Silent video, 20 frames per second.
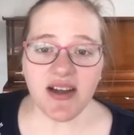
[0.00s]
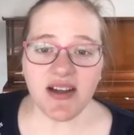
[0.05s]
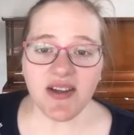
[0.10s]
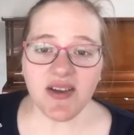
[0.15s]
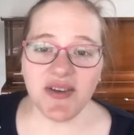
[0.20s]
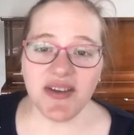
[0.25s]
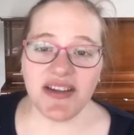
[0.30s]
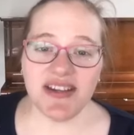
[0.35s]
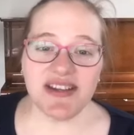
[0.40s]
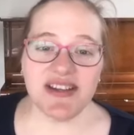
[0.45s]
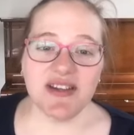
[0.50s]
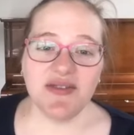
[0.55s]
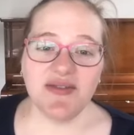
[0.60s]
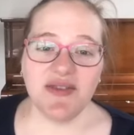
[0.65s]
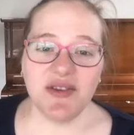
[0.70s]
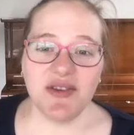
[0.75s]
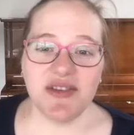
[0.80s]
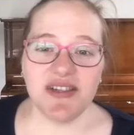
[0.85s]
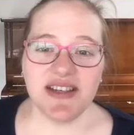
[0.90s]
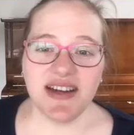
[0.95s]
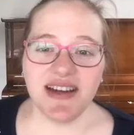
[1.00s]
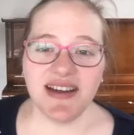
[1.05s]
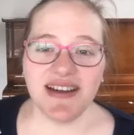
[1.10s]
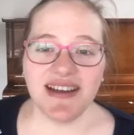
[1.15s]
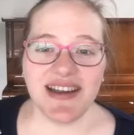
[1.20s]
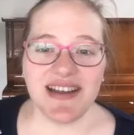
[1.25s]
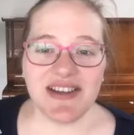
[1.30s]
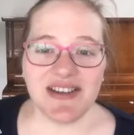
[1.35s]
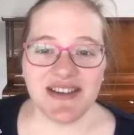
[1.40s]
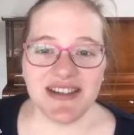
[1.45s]
Looking to the future,
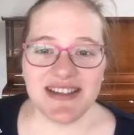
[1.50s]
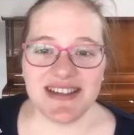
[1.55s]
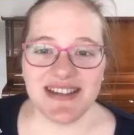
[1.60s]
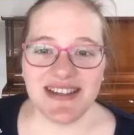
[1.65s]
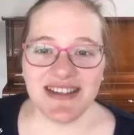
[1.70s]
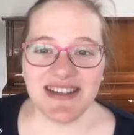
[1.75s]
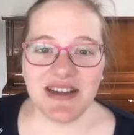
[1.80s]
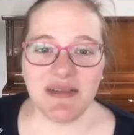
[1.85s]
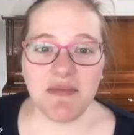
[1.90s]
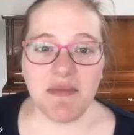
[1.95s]
interestingly,